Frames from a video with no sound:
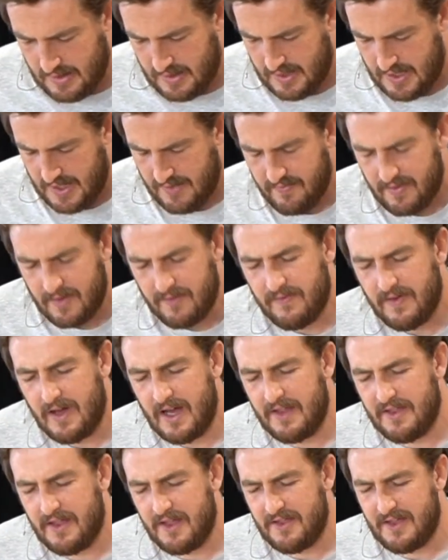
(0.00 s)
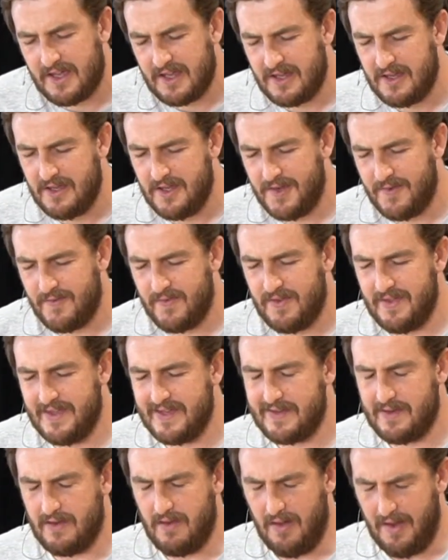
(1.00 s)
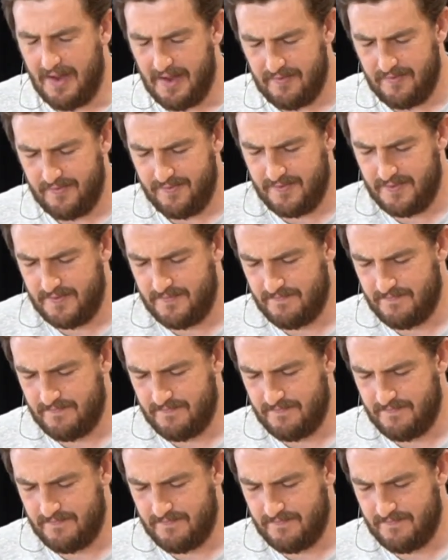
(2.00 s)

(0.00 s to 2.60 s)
Heavenly Father, thank you for this life.